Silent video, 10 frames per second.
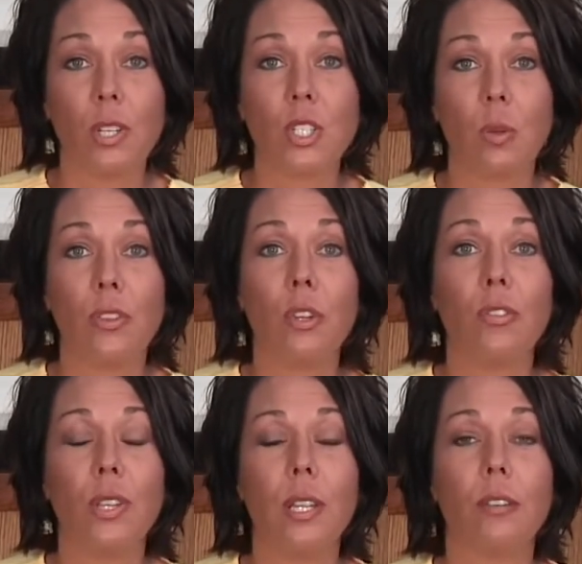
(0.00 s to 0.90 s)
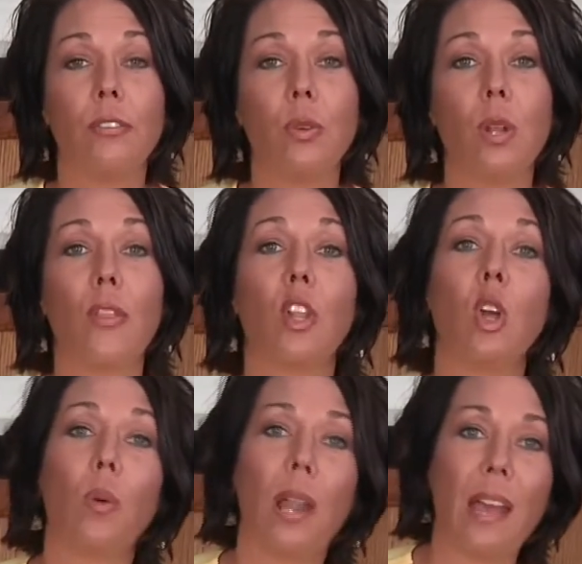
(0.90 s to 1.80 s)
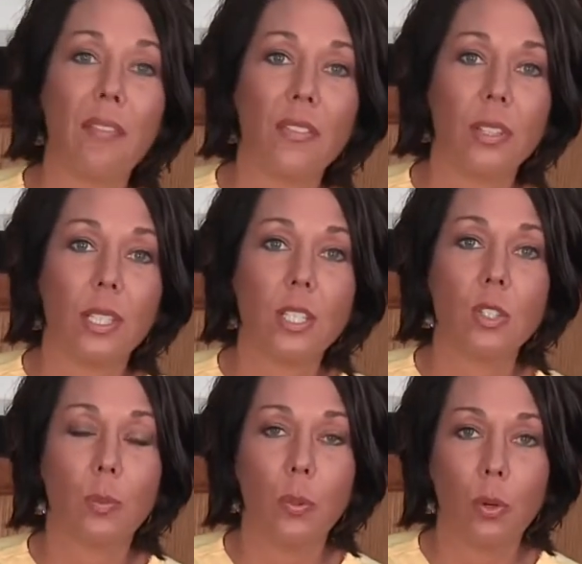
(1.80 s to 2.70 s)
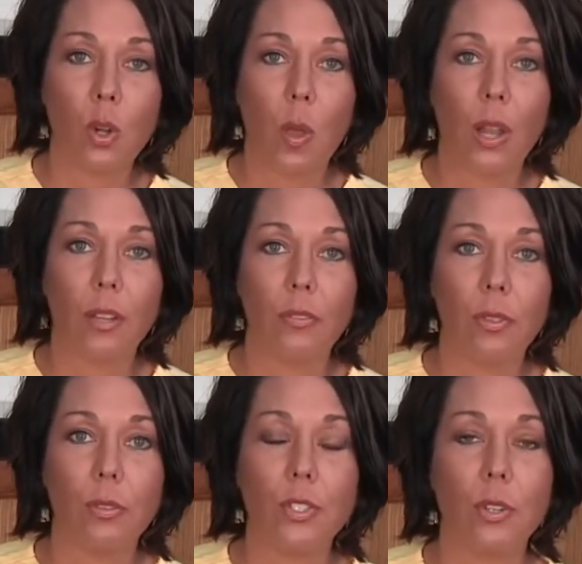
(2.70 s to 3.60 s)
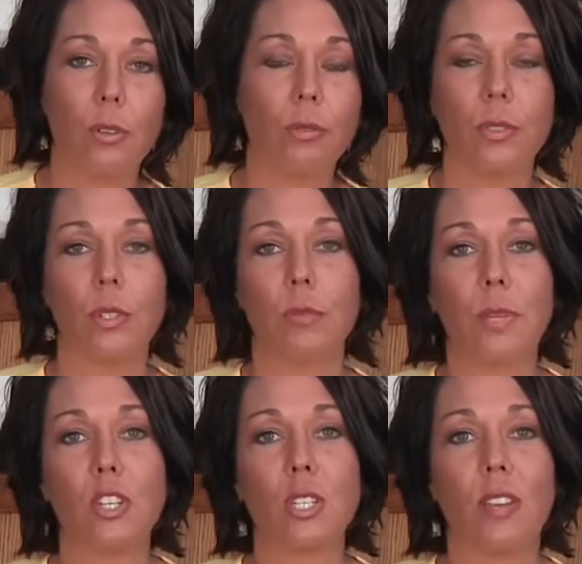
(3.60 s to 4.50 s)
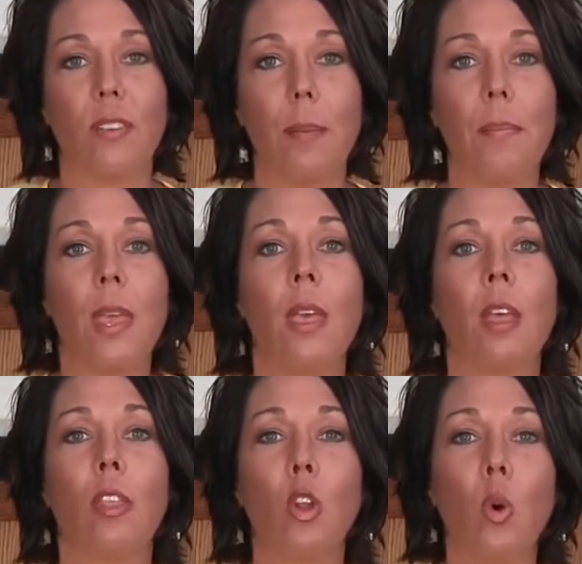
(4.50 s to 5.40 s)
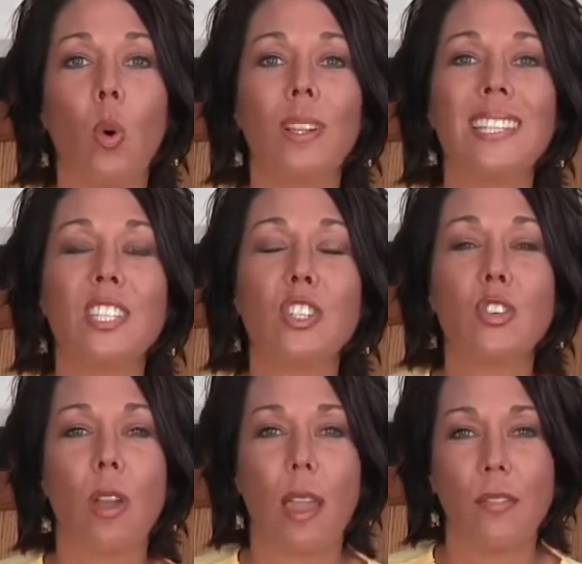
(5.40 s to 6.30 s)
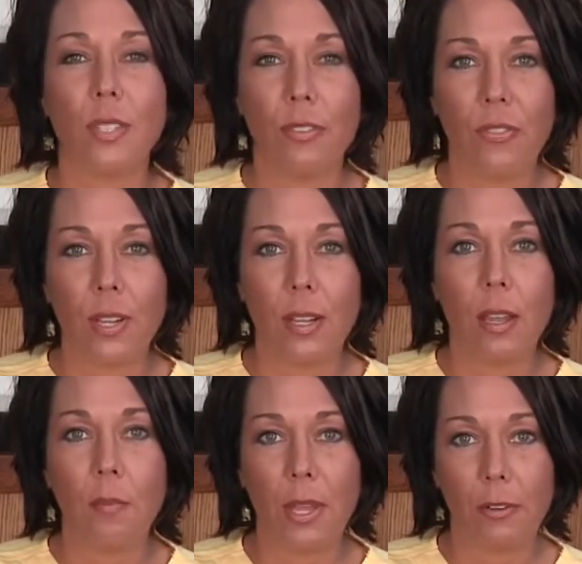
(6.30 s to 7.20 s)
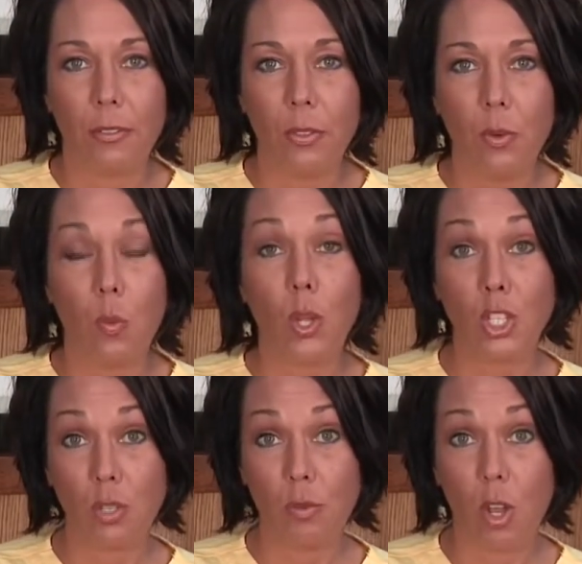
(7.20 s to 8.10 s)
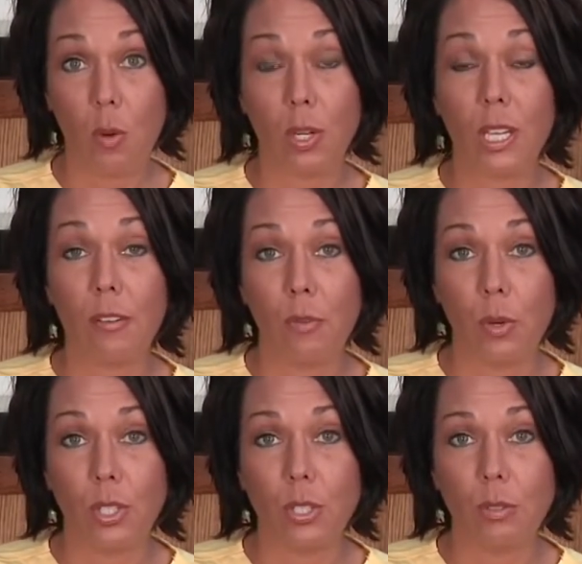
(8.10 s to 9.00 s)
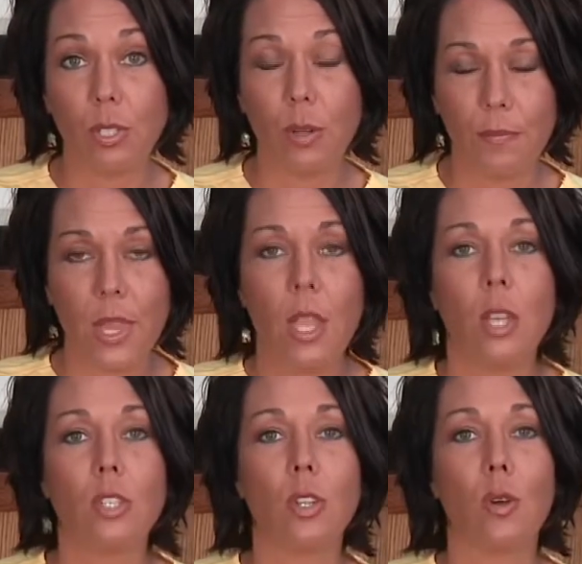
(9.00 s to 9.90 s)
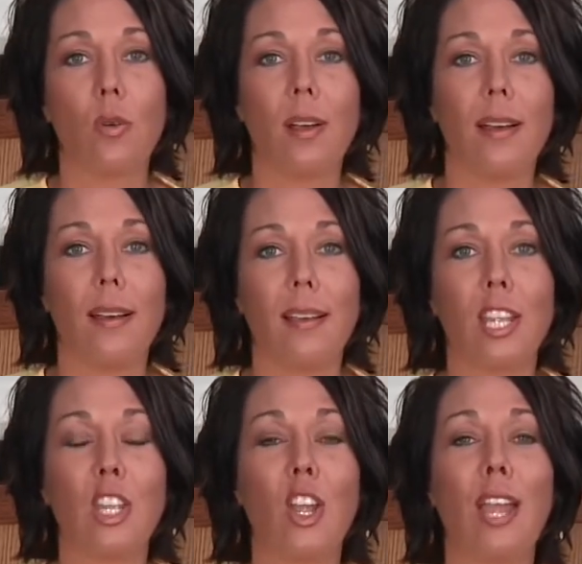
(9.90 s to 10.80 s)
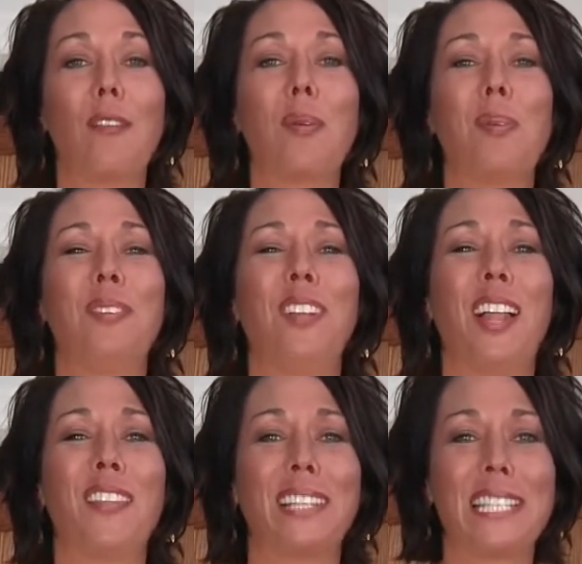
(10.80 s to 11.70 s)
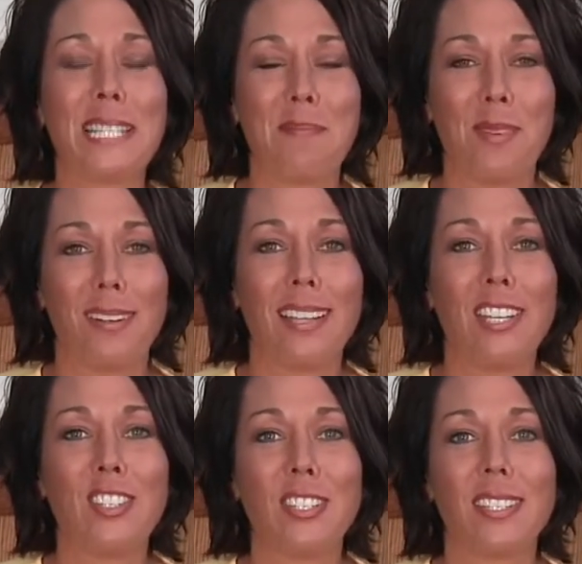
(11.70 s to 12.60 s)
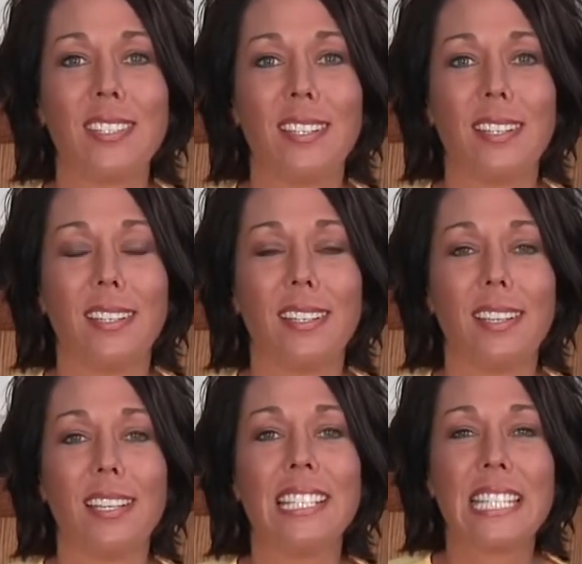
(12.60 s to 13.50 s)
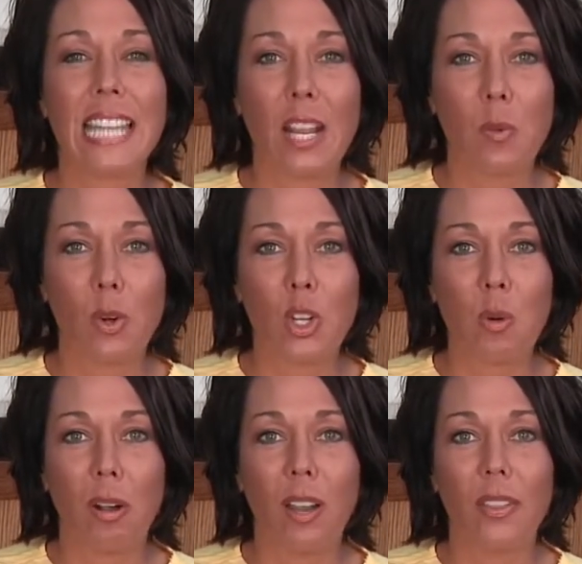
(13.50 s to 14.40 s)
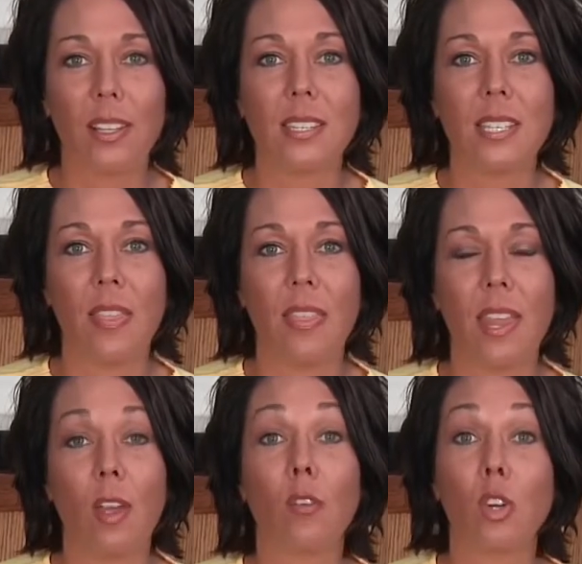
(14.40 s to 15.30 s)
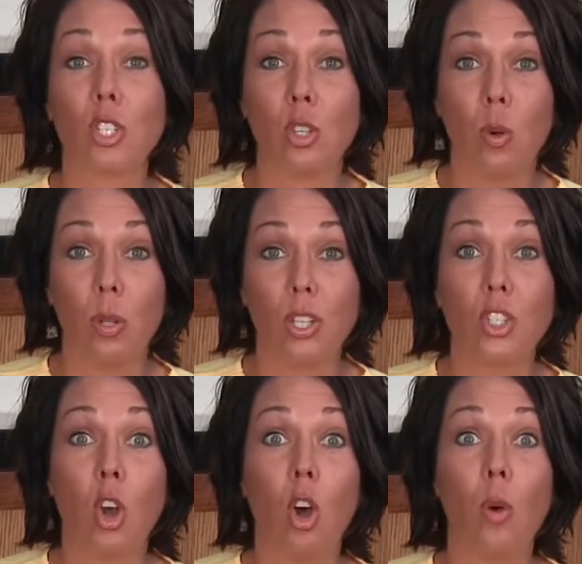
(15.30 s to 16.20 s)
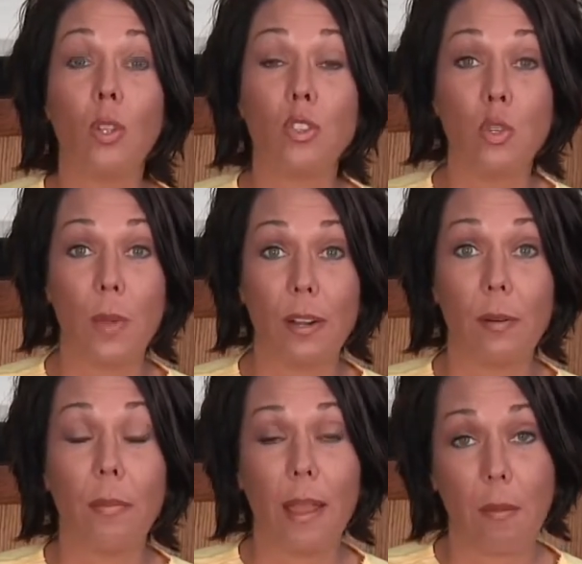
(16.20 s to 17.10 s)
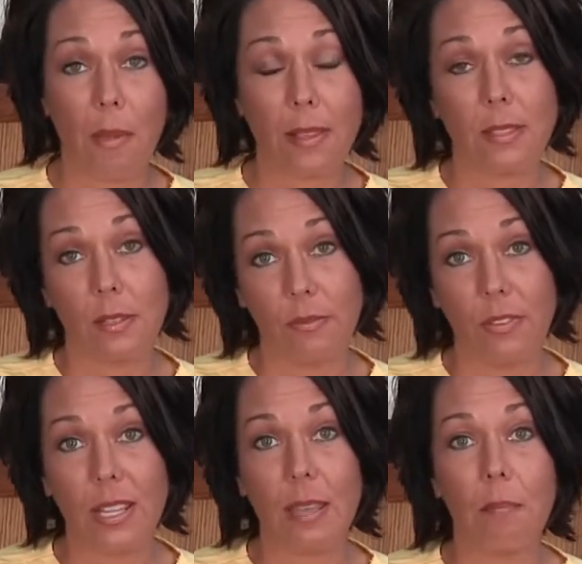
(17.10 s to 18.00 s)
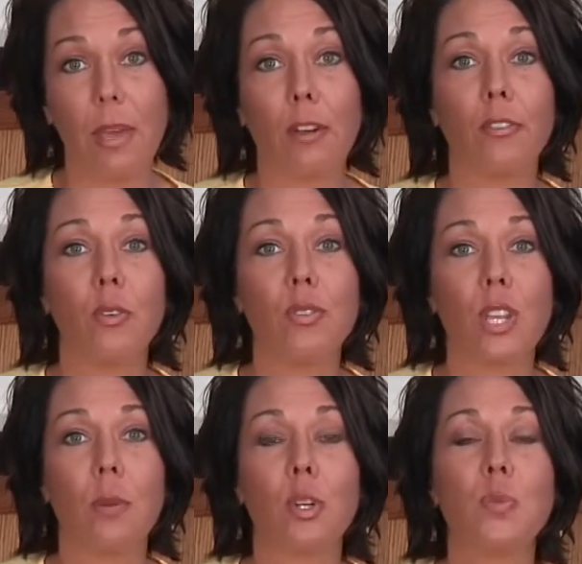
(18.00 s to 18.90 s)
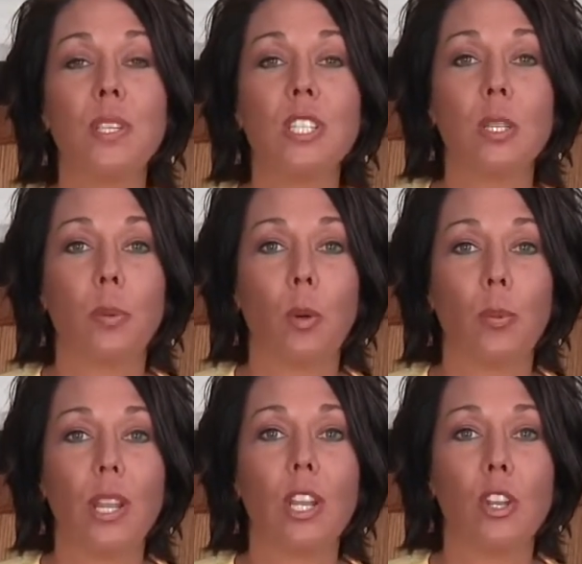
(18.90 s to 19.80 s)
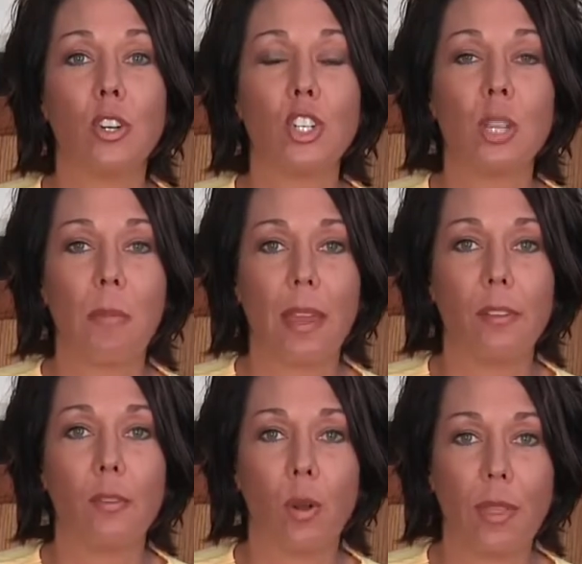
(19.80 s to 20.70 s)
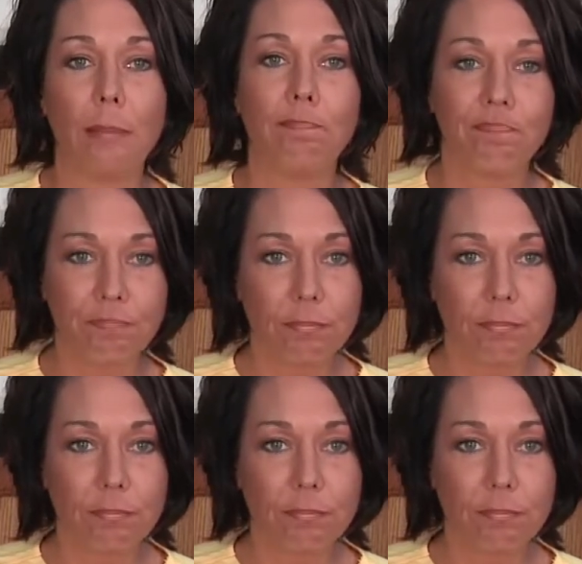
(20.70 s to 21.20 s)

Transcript: And so if you're feeding a food on the lower half of the list or poor quality foods, don't beat yourself up. The goal is to strive to feed a better food once you know or can afford to do so. So everyone will fall on the list somewhere, and just decide where you are on the list, and then of course the goal is to always do better by our pets and feed them better foods that are more species appropriate in a nourishing manner for them.